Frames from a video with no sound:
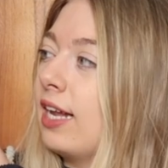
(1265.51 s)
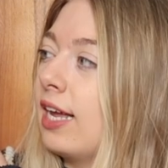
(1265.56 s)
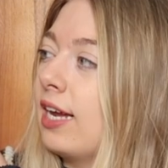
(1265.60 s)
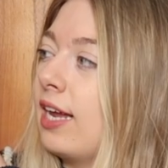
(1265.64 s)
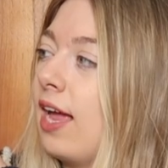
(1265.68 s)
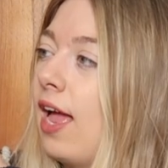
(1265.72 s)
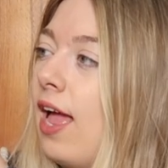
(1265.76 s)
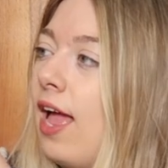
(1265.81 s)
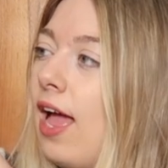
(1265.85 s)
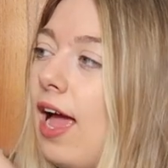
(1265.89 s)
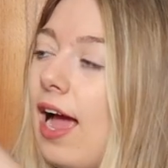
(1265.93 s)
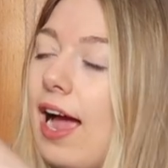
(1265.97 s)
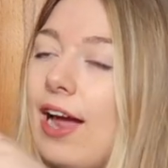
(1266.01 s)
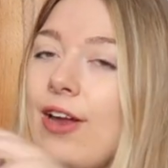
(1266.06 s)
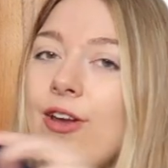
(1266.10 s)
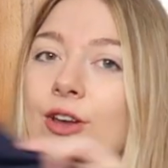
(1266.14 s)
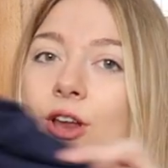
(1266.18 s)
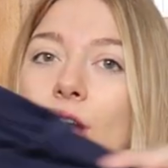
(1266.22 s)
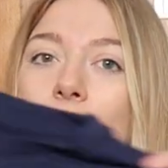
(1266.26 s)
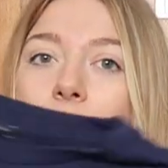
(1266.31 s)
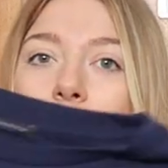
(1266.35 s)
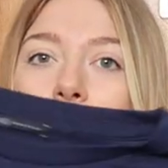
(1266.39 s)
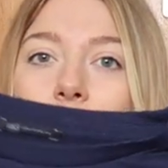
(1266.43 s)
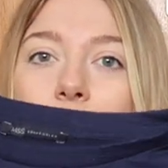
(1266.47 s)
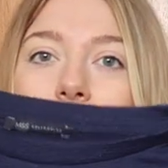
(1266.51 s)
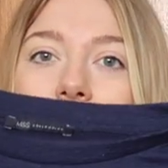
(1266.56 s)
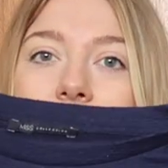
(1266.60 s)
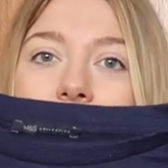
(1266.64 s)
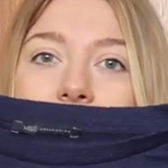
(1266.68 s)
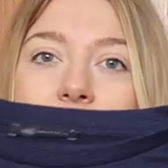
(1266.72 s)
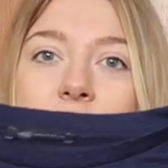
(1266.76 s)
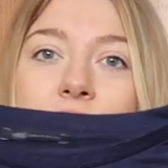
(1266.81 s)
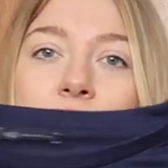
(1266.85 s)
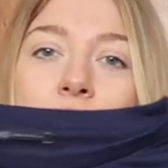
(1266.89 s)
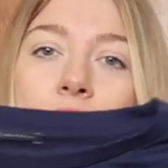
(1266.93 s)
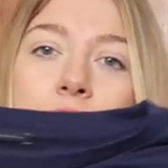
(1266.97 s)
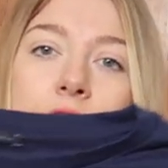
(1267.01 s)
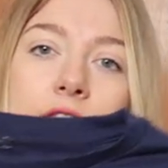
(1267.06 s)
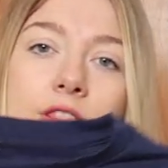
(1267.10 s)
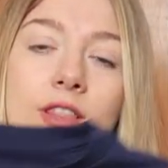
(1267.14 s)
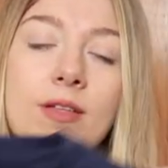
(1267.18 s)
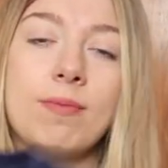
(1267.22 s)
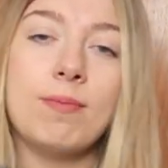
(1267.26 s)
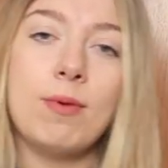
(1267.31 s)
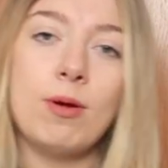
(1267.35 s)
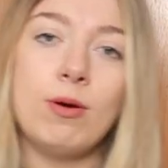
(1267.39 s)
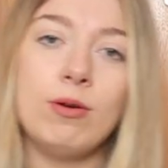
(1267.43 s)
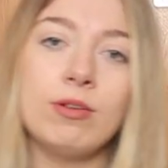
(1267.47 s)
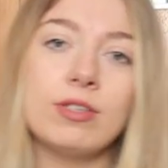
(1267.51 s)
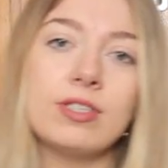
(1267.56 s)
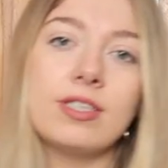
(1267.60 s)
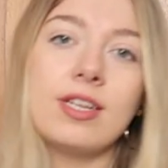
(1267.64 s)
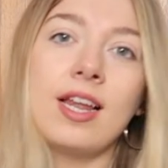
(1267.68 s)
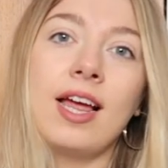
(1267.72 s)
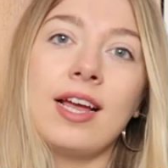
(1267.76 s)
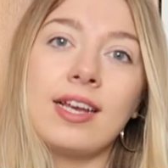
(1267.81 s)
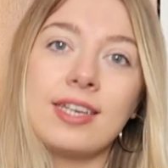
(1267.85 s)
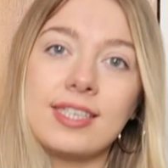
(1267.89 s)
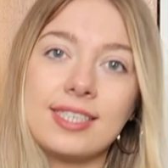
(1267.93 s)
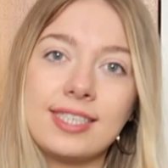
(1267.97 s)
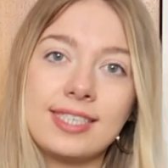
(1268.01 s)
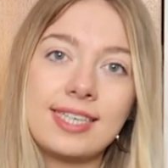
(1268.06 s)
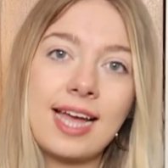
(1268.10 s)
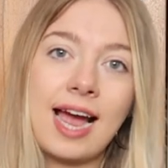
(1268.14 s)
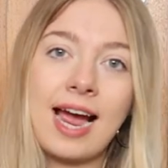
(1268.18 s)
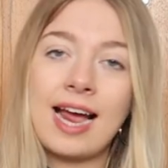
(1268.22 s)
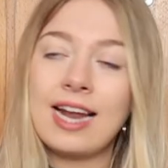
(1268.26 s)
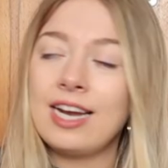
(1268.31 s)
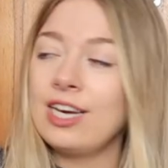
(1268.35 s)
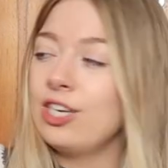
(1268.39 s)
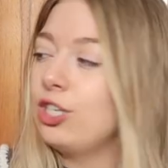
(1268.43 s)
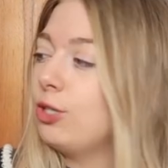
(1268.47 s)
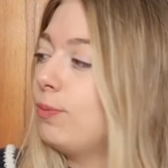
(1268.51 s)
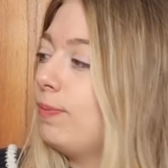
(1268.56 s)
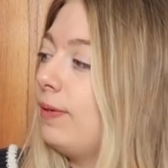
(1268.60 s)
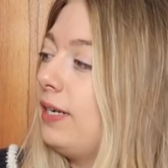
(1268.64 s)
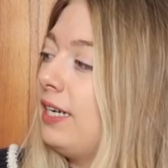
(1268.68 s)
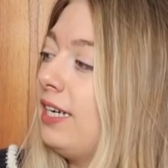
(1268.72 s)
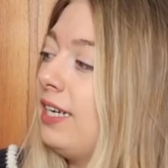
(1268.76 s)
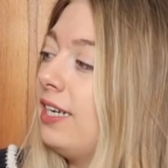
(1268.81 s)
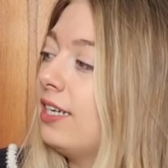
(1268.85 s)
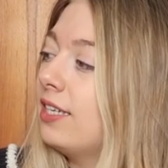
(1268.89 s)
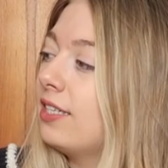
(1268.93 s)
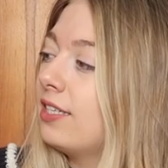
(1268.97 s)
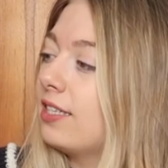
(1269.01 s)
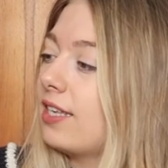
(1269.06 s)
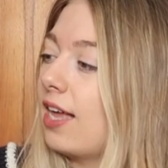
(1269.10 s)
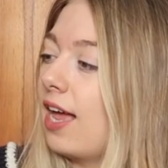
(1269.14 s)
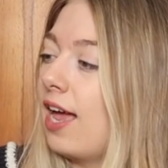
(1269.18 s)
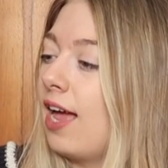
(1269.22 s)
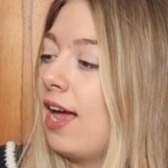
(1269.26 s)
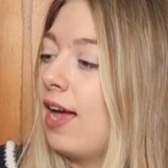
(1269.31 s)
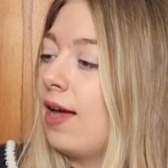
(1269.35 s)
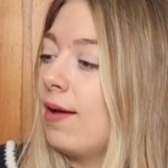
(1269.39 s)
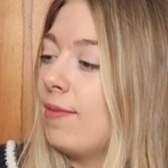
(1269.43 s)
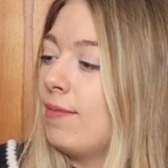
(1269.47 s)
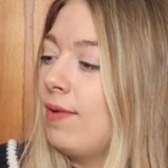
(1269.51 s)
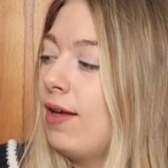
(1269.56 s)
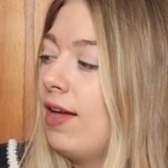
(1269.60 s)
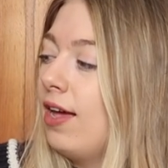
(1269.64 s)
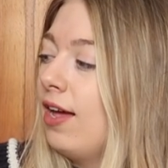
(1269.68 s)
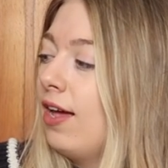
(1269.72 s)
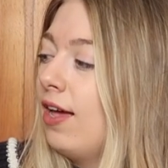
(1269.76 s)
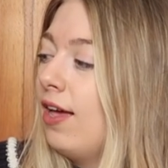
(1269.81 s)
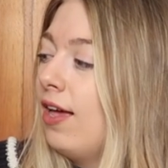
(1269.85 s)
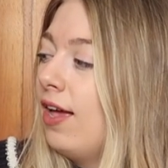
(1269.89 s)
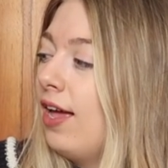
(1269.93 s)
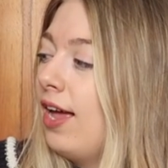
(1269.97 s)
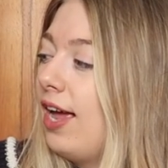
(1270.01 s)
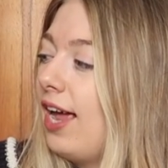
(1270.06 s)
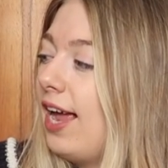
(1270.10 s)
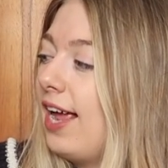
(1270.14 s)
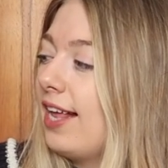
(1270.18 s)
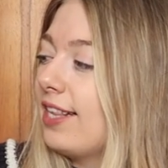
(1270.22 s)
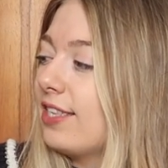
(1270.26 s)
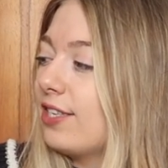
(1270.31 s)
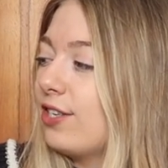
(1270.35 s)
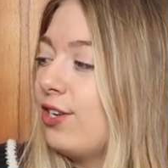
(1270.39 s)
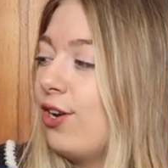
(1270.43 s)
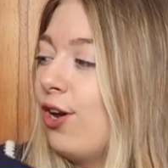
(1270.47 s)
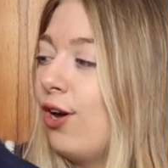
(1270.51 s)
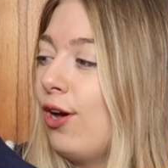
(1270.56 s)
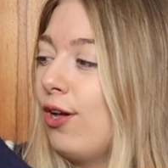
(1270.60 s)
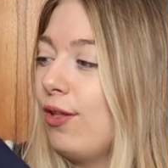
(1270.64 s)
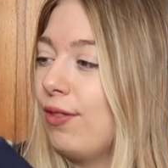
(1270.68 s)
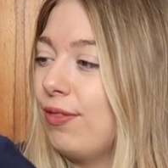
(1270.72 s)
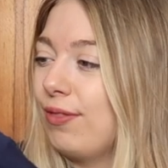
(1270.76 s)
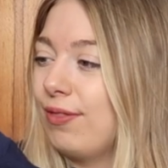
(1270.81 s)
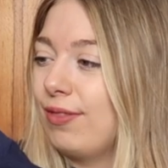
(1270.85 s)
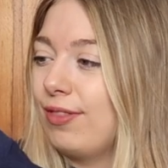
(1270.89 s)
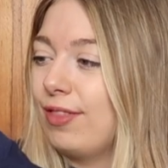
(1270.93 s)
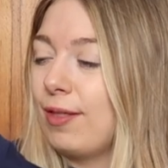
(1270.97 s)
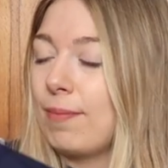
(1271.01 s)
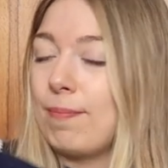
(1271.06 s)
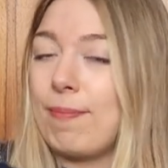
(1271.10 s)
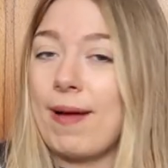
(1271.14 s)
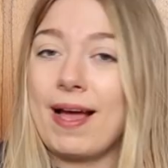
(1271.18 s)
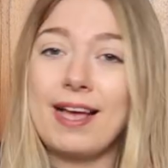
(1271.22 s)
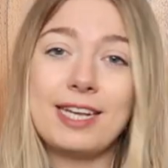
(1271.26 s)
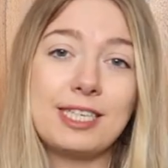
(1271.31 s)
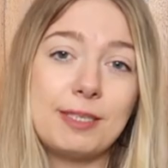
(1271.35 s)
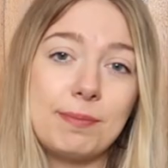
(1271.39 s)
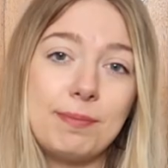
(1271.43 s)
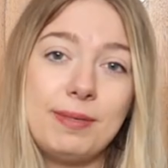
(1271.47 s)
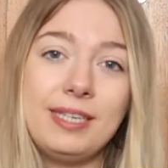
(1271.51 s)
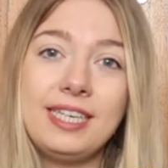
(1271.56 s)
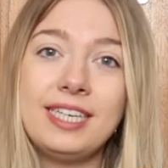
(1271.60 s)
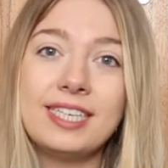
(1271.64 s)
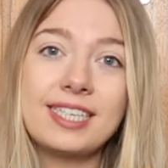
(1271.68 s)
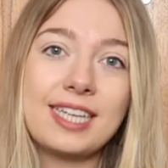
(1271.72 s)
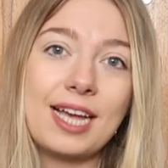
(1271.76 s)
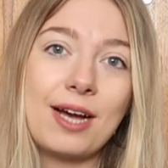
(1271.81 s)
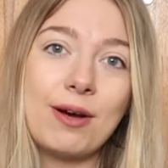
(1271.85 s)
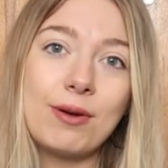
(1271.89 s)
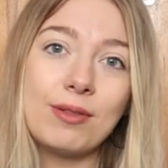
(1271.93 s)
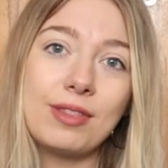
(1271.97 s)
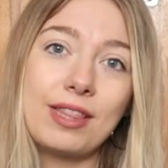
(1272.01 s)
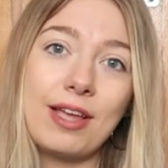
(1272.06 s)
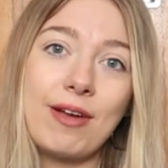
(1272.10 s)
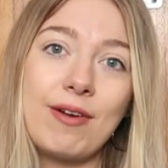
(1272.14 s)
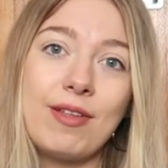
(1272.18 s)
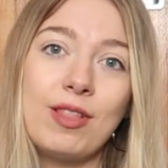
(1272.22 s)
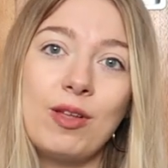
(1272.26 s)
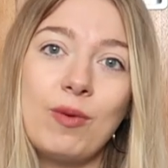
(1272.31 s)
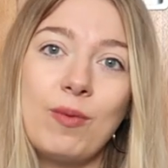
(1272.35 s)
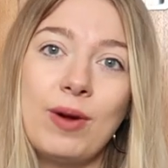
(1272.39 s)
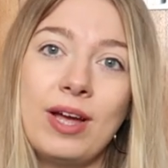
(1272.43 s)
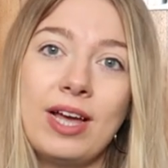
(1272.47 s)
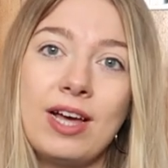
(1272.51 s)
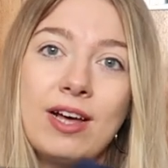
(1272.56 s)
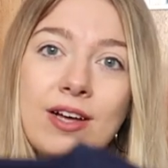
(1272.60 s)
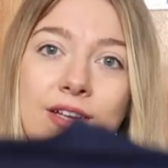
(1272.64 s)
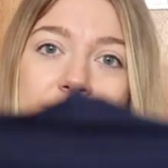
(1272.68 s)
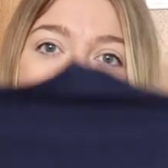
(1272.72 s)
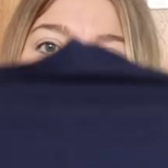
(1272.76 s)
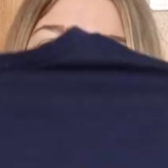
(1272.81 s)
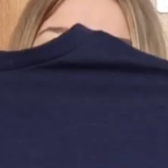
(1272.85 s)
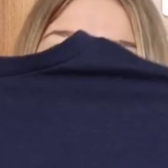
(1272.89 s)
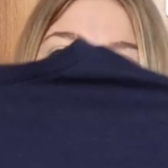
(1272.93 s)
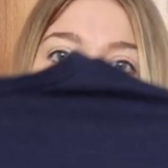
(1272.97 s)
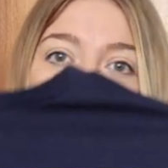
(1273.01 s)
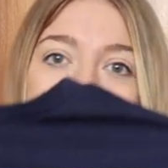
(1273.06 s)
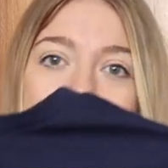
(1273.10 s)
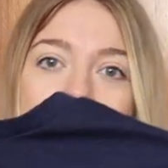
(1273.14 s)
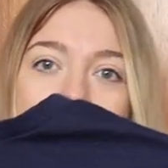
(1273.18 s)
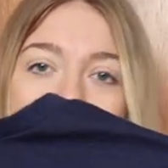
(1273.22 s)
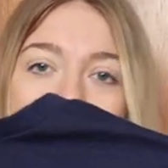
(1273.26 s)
Like, I know it's not the most like stylish piece, it's not the best piece out there in the world, however